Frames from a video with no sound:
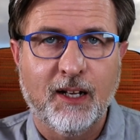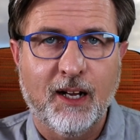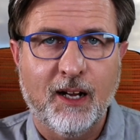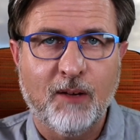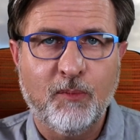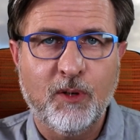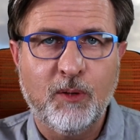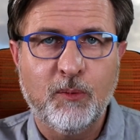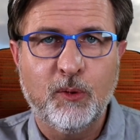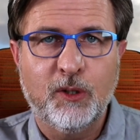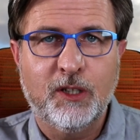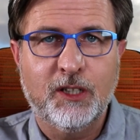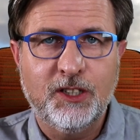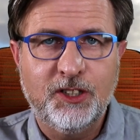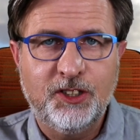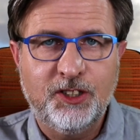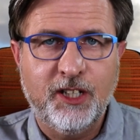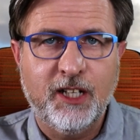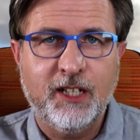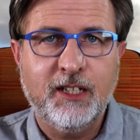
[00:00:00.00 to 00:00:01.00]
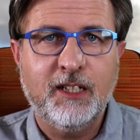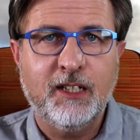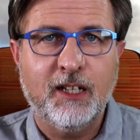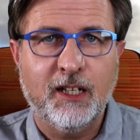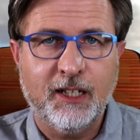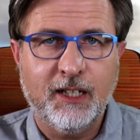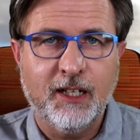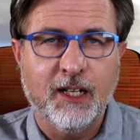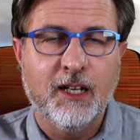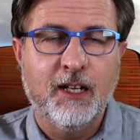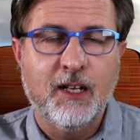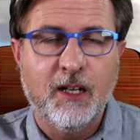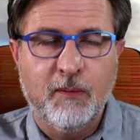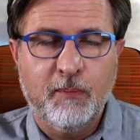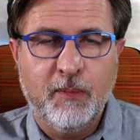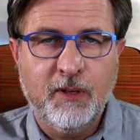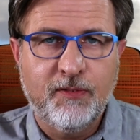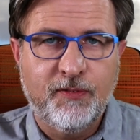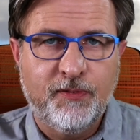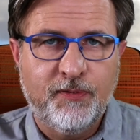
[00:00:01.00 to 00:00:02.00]
And we will continually
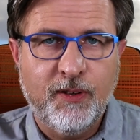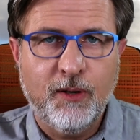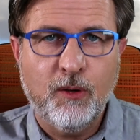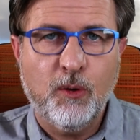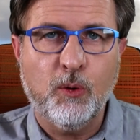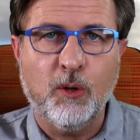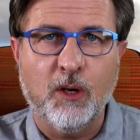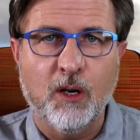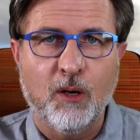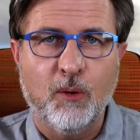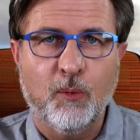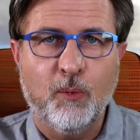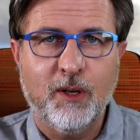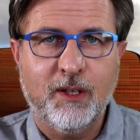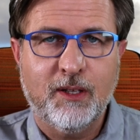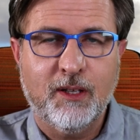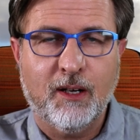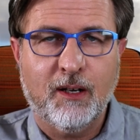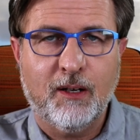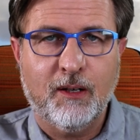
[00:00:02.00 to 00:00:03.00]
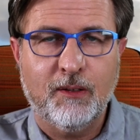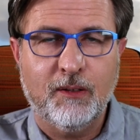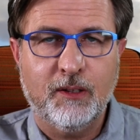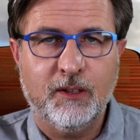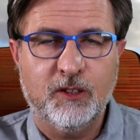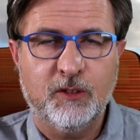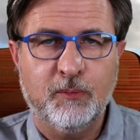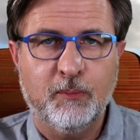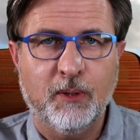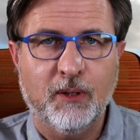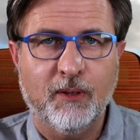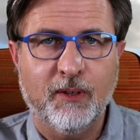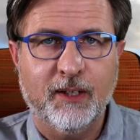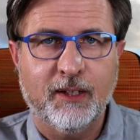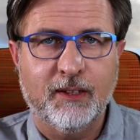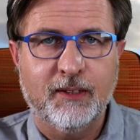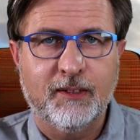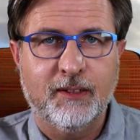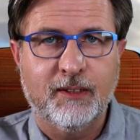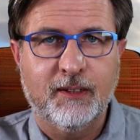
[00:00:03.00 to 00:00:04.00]
be filled with the Holy Spirit.